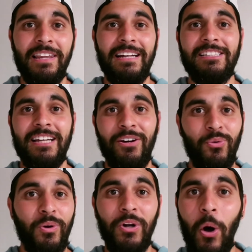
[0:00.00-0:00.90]
Life
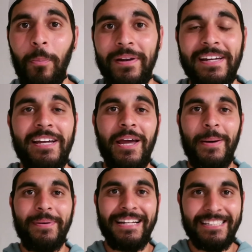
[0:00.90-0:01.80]
Cycle Run opening,
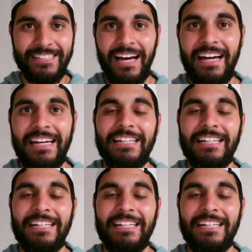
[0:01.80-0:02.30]
but it's not.